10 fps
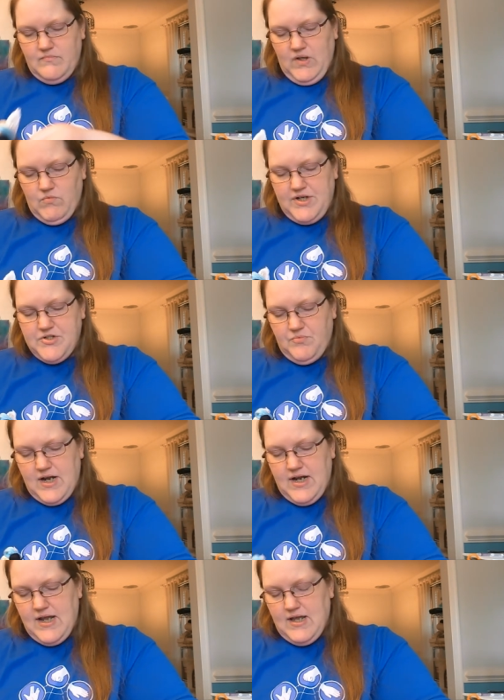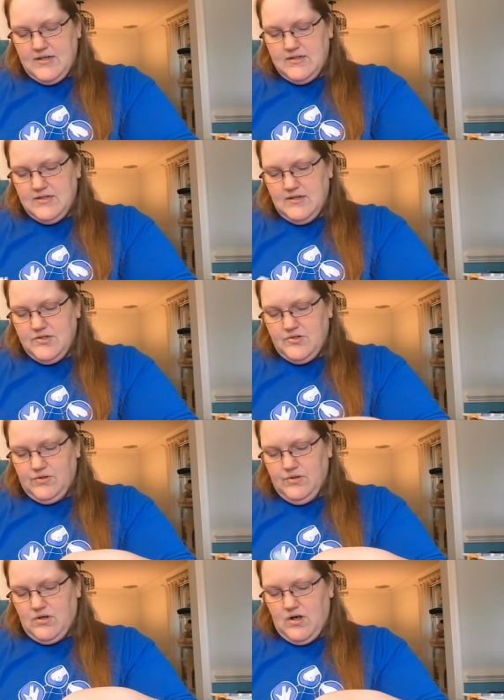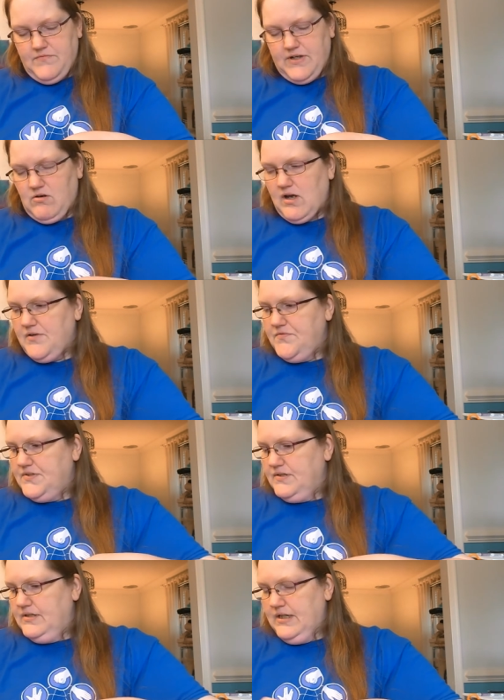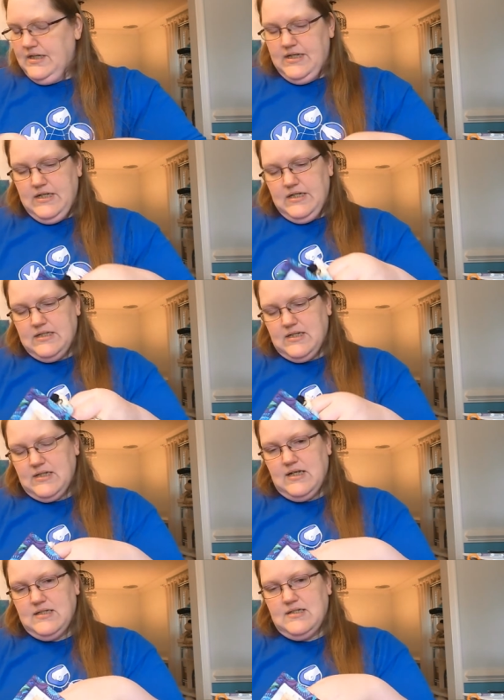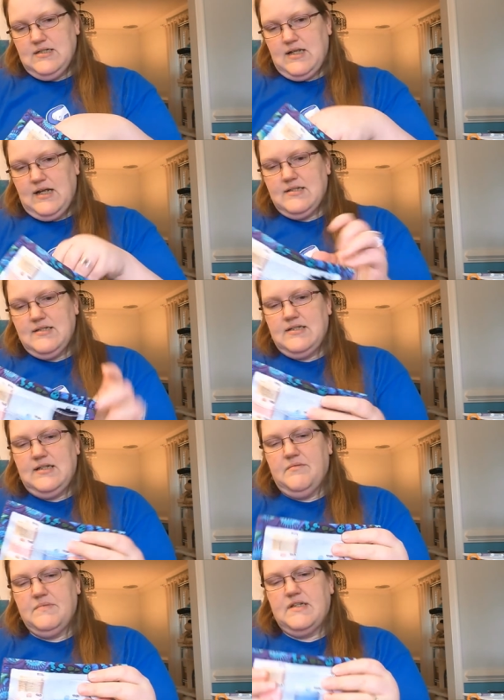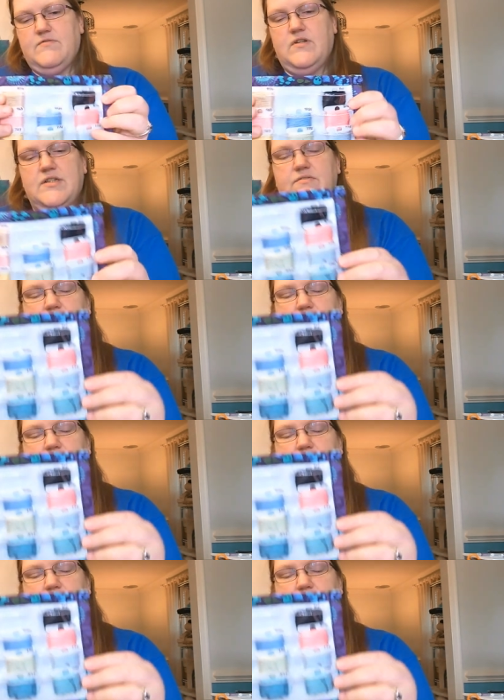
Rachel Ray and uh, Stone Cold Coffee Crafts. So that's that's the DMC floss for